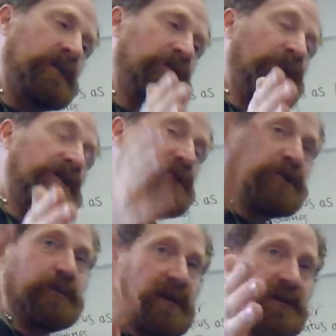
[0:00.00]
changed
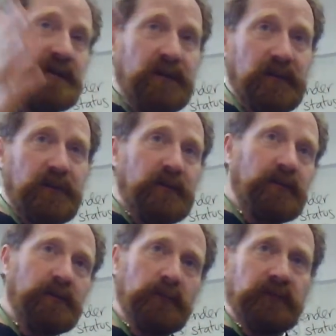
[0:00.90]
a bit
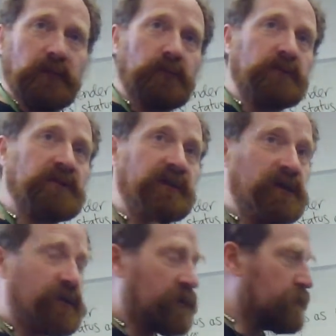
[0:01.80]
over the course of
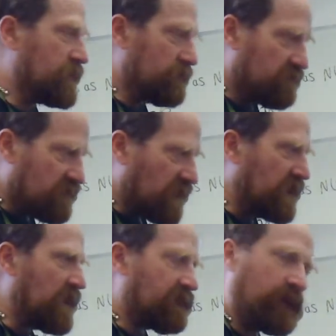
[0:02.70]
history, but
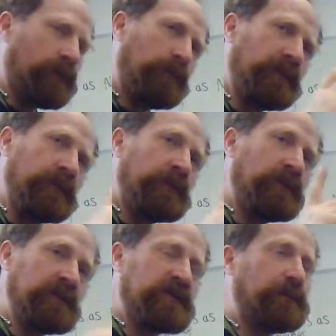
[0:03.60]
enough in common that you
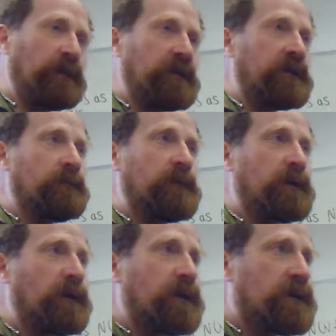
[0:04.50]
can spot
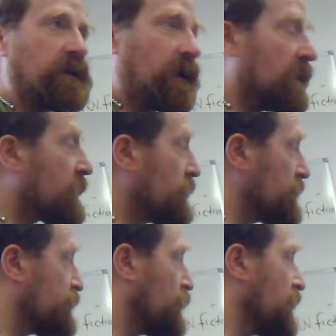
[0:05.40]
the echoes
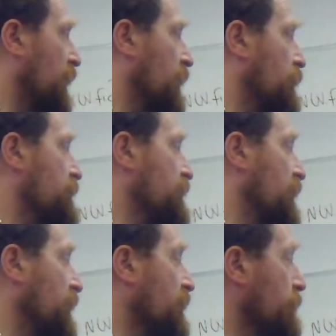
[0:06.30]
from one language to
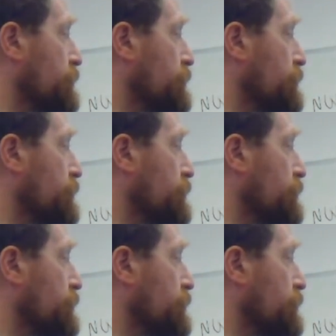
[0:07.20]
the other.